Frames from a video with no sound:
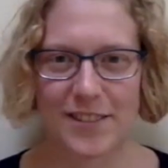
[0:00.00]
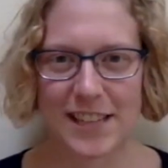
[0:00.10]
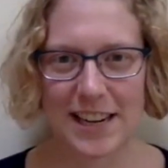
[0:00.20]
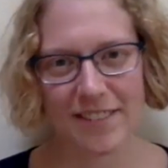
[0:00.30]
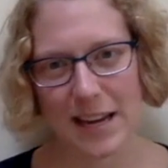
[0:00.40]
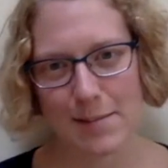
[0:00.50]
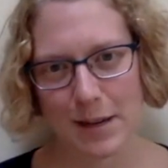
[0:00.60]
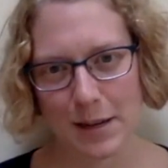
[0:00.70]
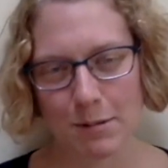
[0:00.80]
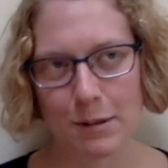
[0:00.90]
side of gaming
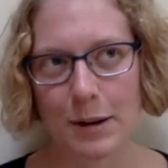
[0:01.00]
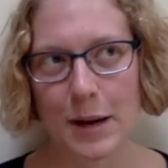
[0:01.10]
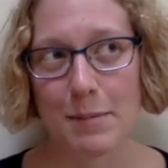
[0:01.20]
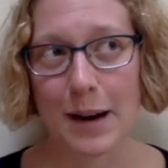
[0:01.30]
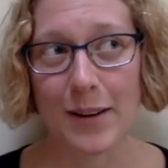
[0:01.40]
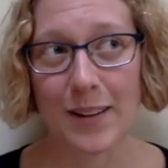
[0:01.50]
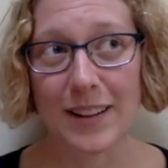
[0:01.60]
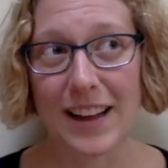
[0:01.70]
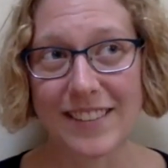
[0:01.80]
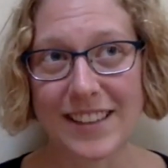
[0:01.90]
employ about
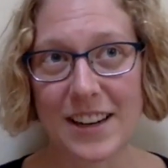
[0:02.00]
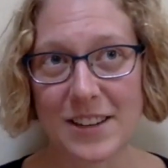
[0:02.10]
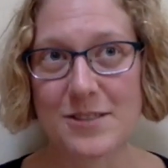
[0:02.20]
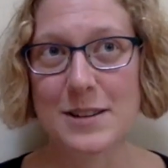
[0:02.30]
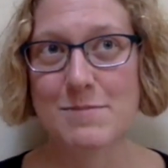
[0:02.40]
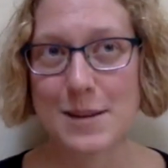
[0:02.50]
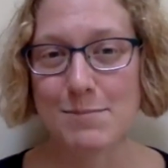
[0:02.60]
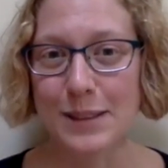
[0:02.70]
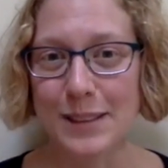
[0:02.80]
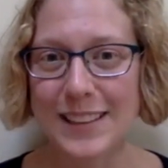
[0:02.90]
1,100
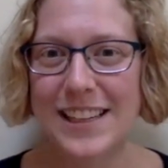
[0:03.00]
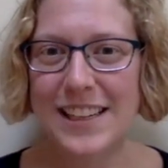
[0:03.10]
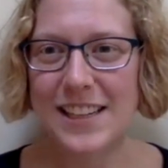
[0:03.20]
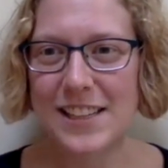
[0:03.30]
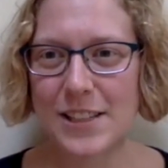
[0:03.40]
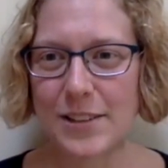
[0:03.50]
people. So